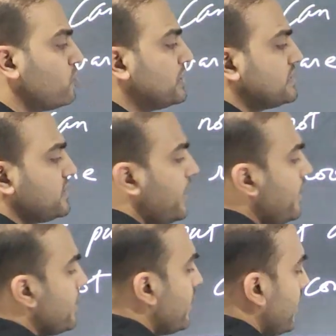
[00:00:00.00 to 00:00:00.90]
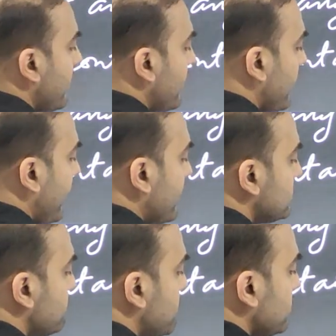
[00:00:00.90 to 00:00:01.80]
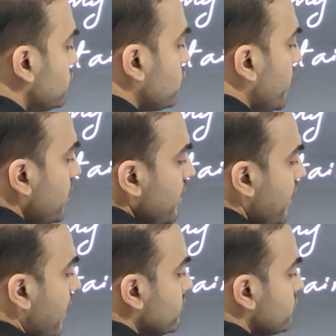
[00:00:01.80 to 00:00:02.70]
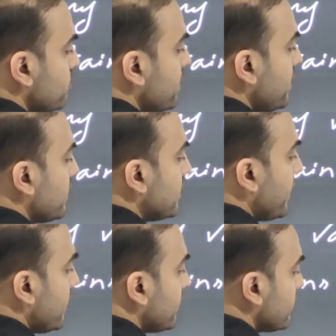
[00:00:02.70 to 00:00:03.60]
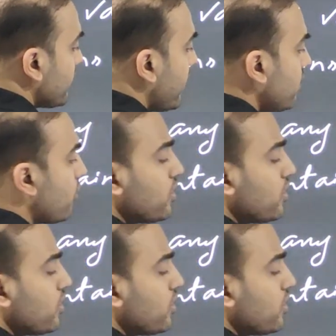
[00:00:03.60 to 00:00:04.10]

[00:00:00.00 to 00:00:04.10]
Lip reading: you will say x plus 1 has to be greater than